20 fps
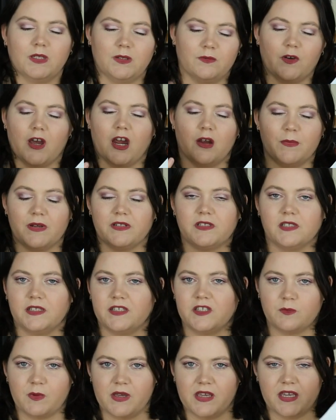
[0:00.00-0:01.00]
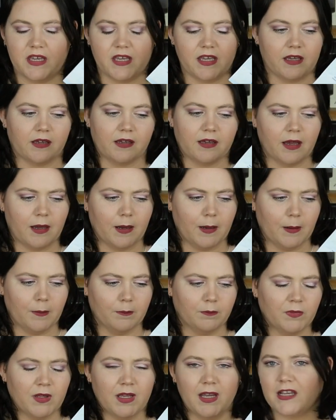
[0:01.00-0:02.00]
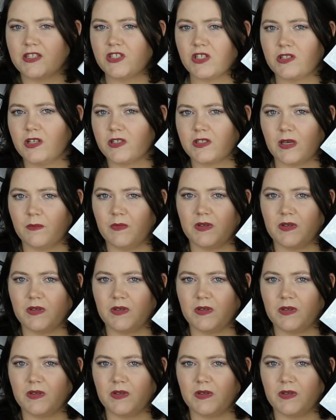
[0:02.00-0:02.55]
environmentally speaking. It's just not